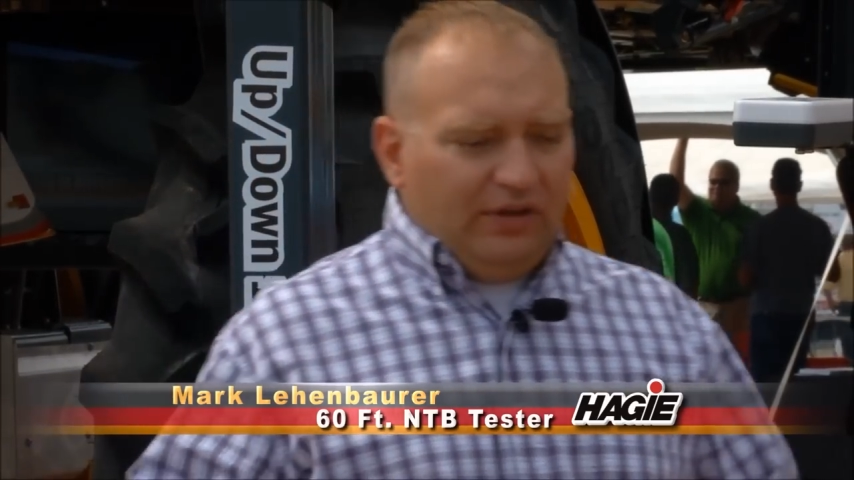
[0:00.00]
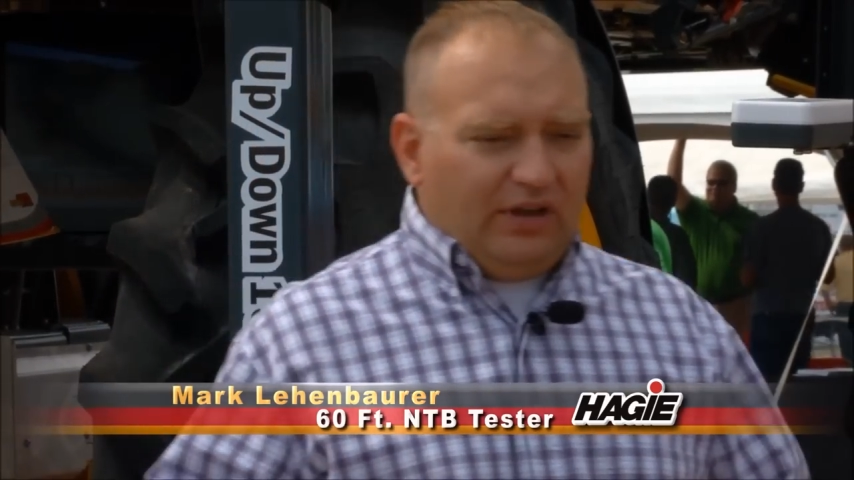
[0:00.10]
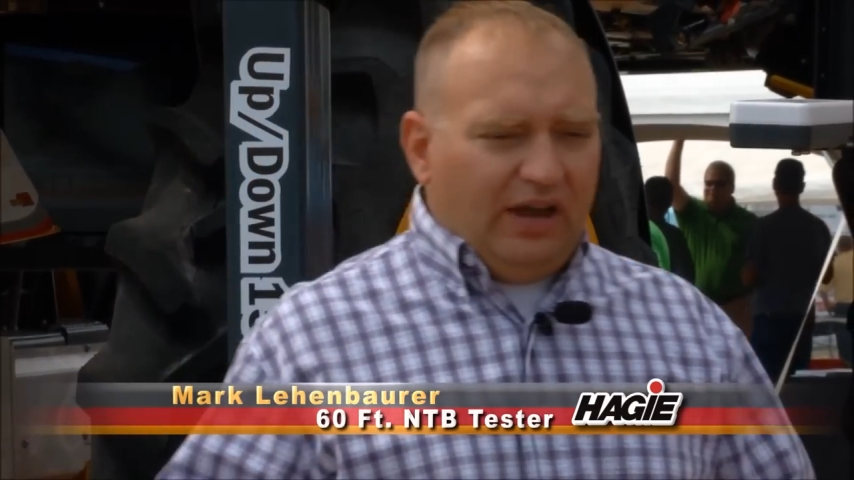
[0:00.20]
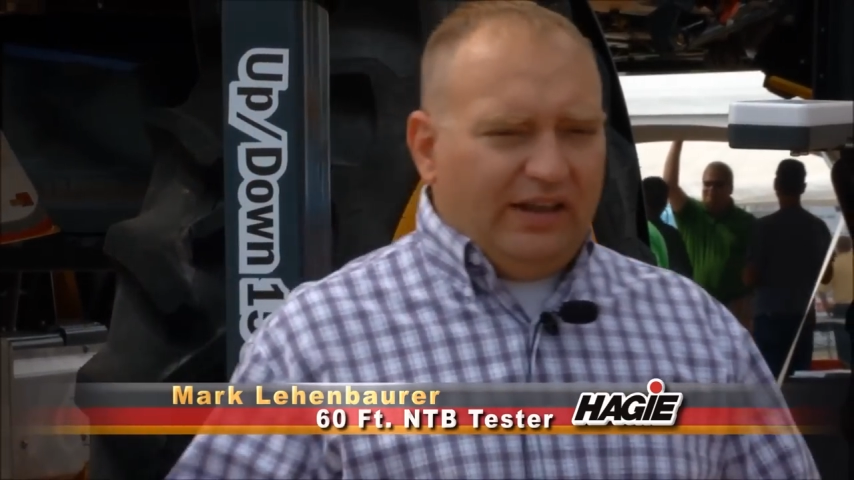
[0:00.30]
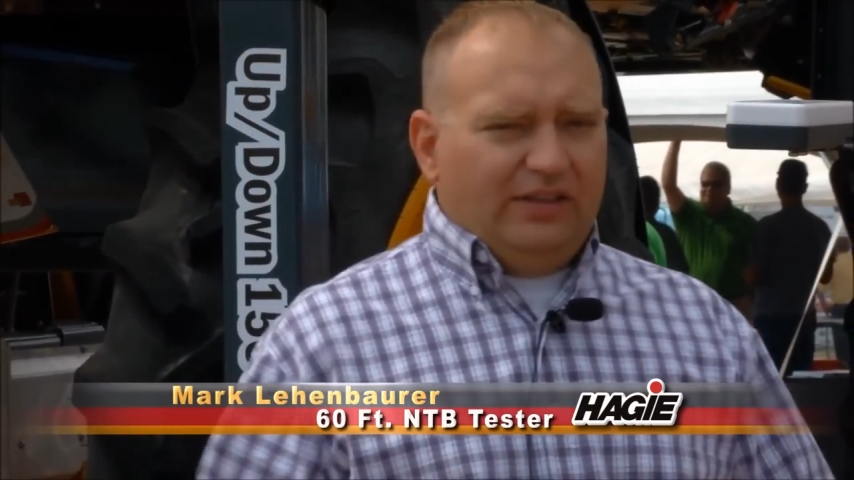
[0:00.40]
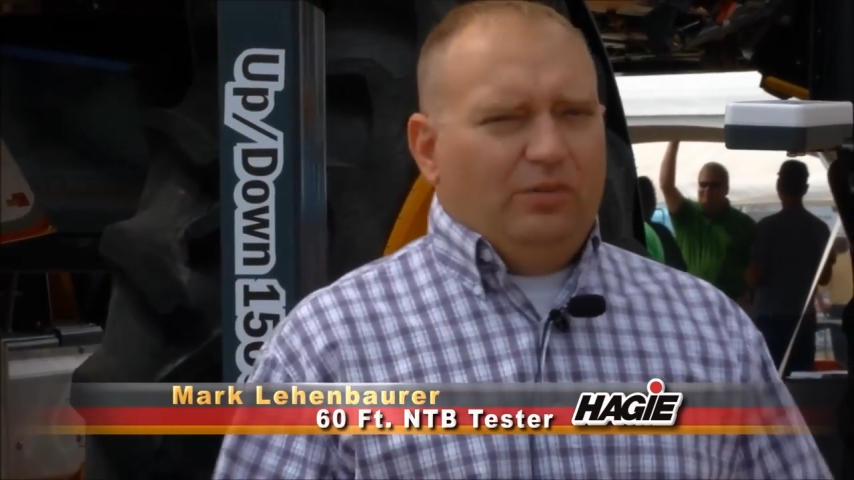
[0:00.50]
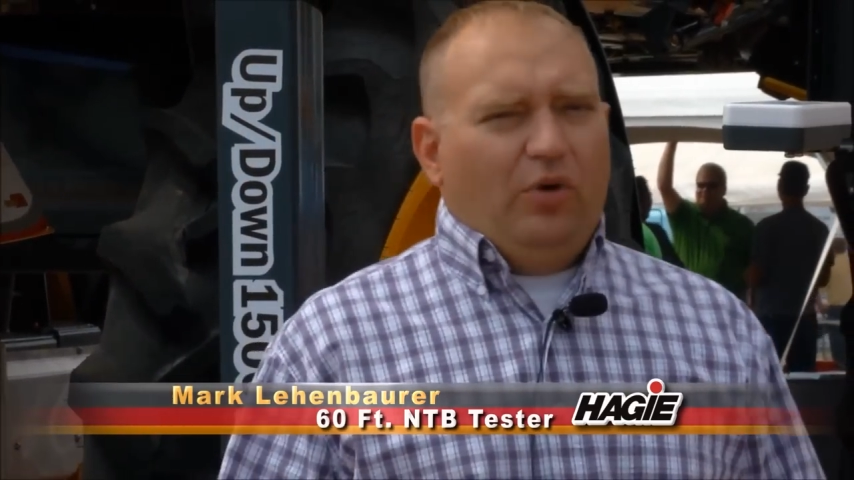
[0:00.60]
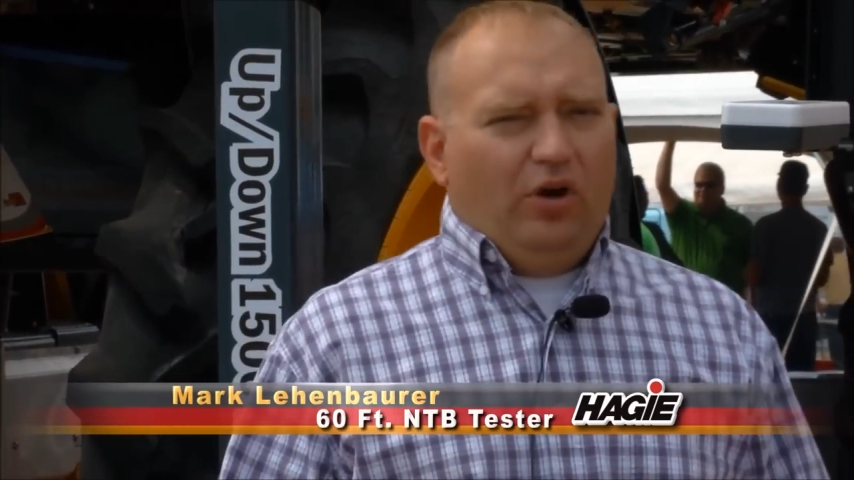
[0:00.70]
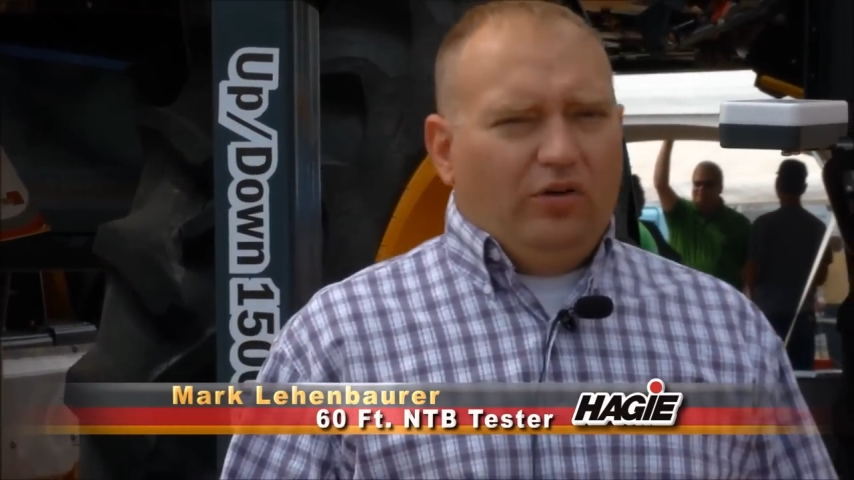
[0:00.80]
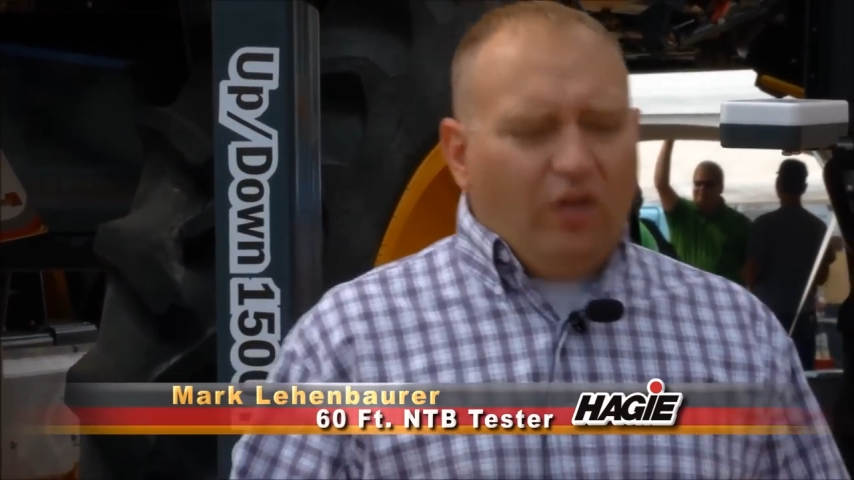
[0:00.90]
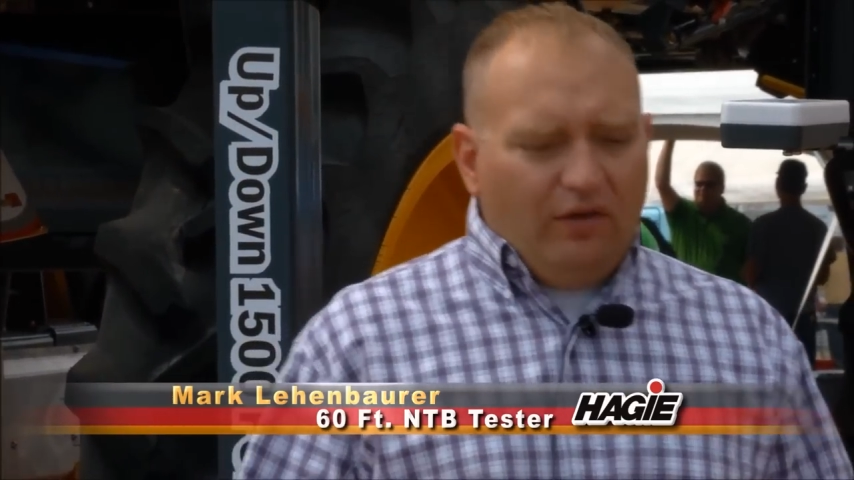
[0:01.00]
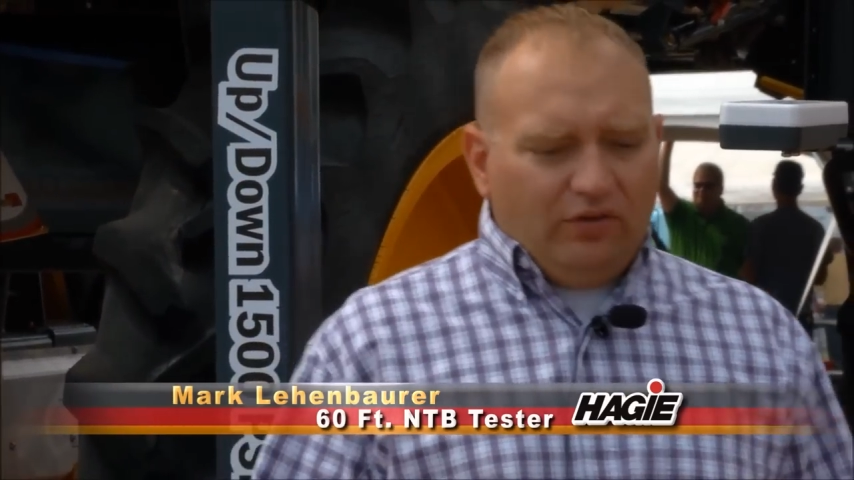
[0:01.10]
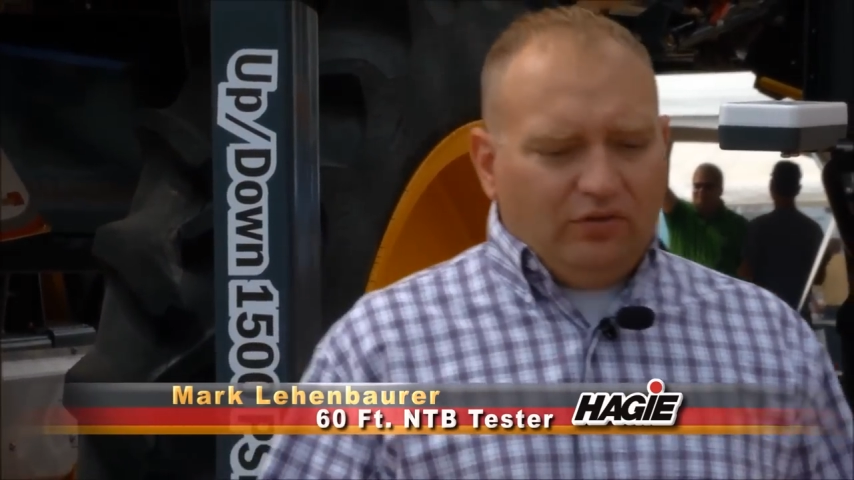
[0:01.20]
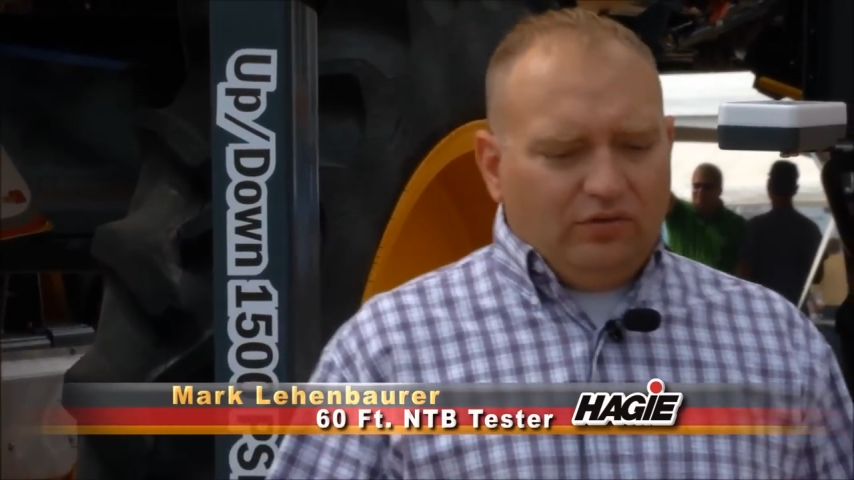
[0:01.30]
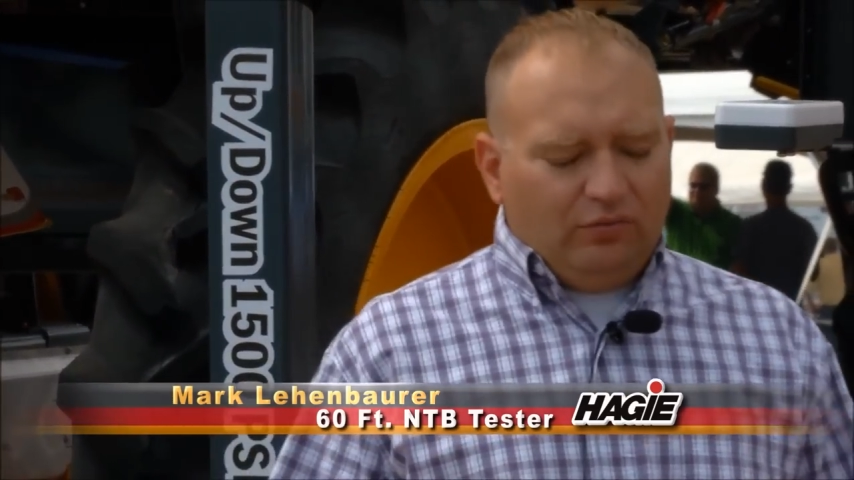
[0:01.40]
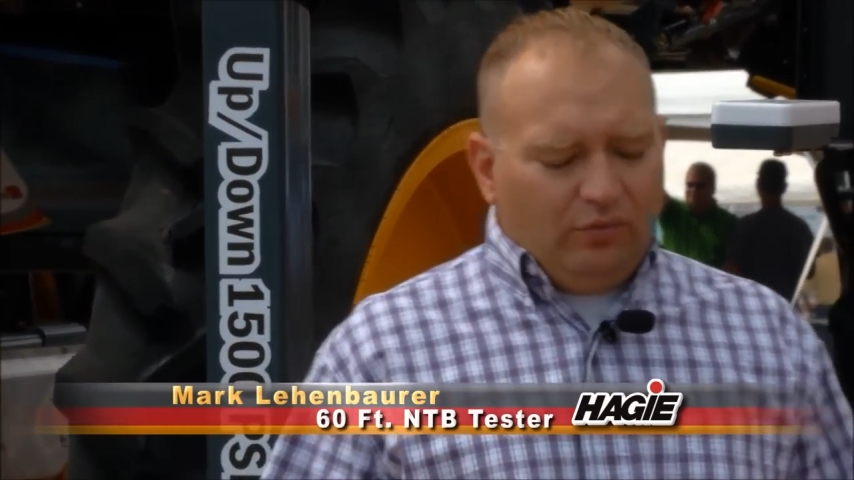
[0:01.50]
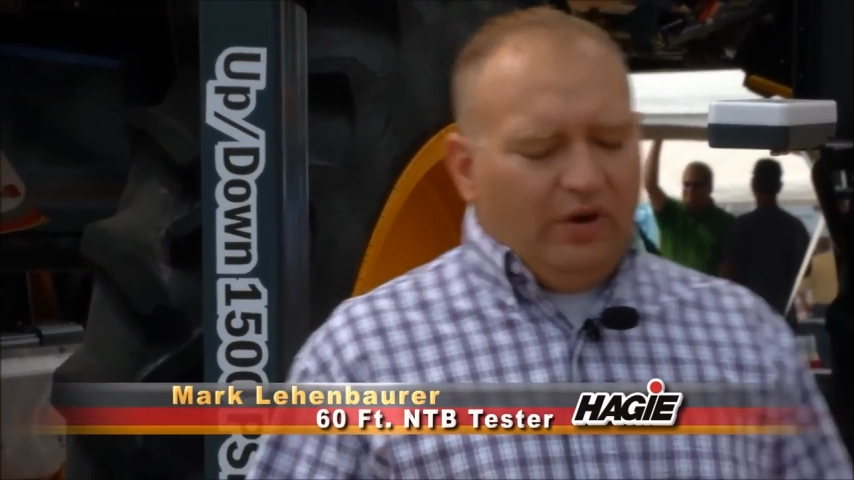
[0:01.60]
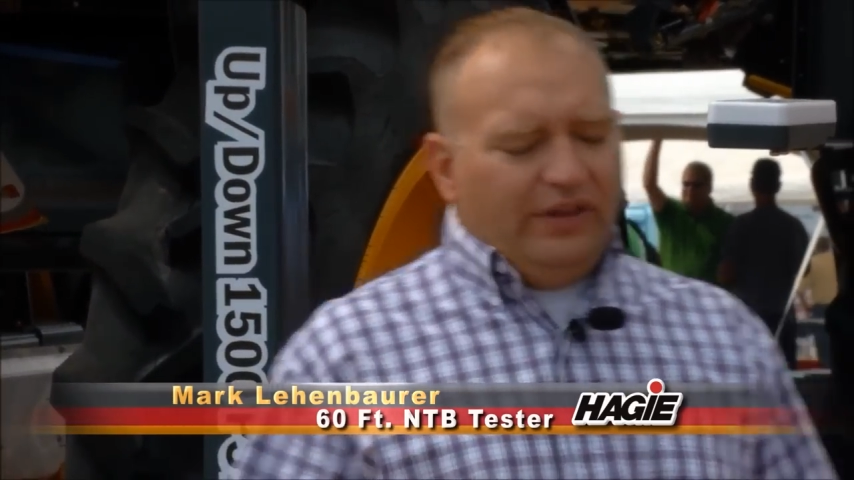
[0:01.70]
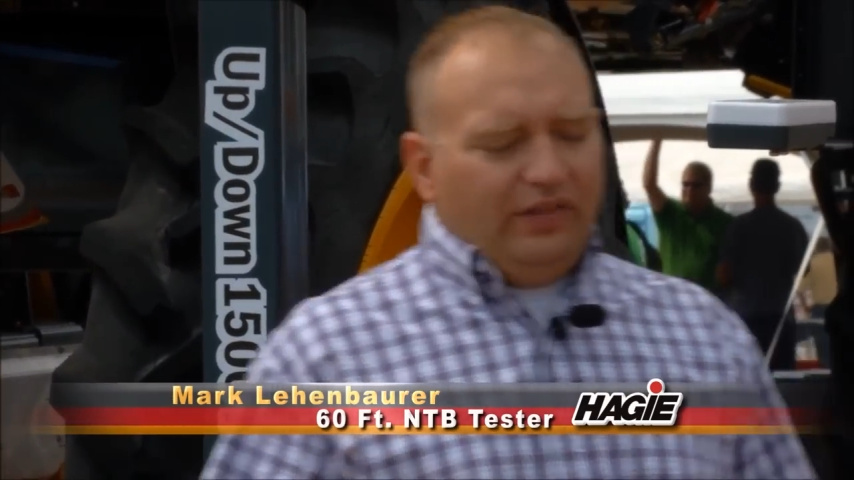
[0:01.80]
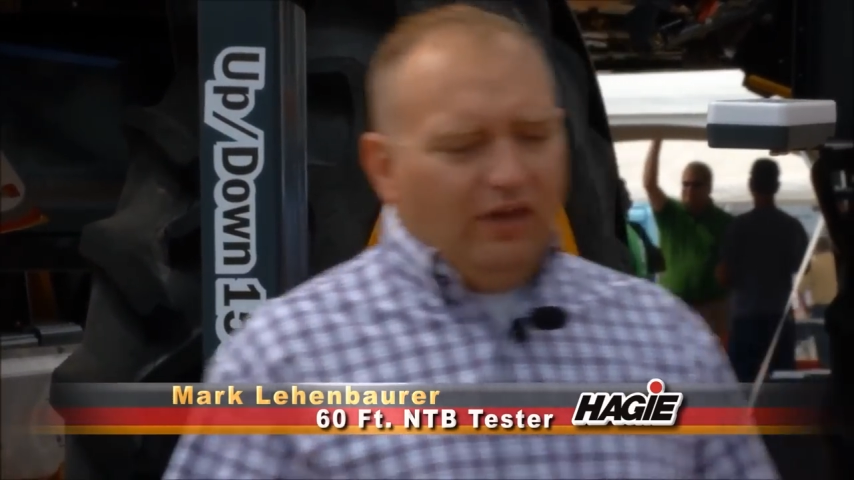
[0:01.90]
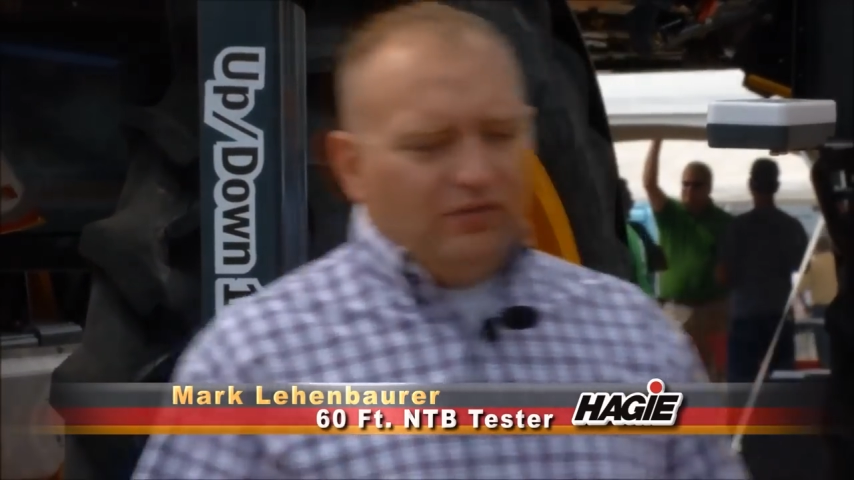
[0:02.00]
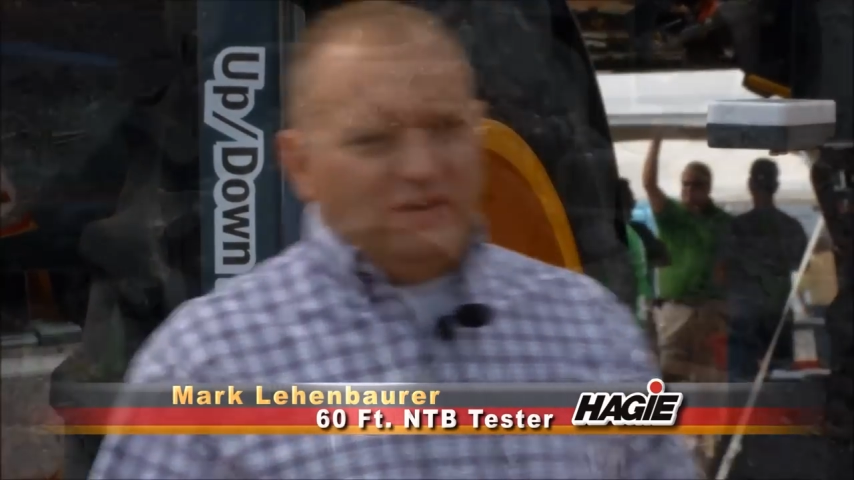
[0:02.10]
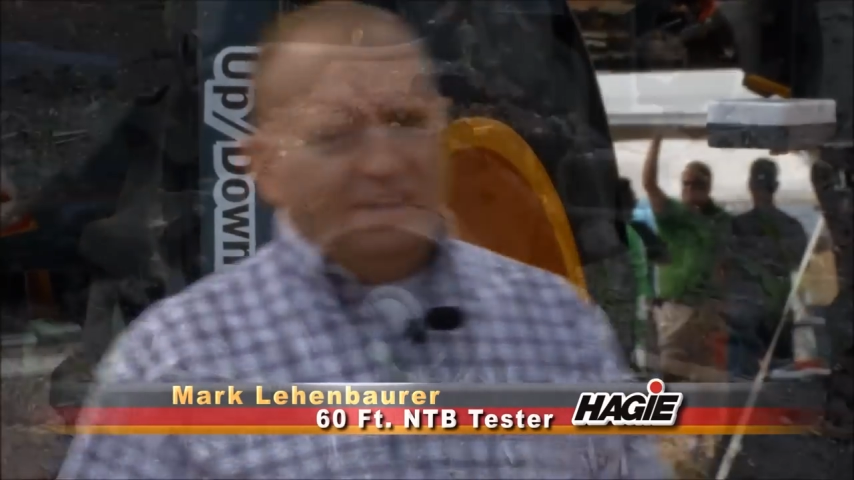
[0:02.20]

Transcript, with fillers: and kind of get the bar level, running level